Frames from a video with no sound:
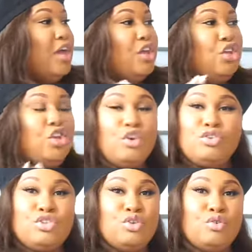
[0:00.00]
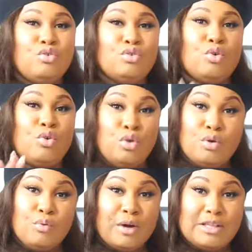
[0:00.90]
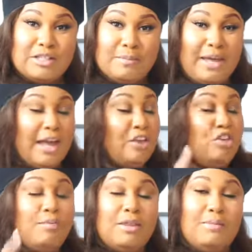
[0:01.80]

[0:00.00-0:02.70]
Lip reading: you choose who you want to be, and you be the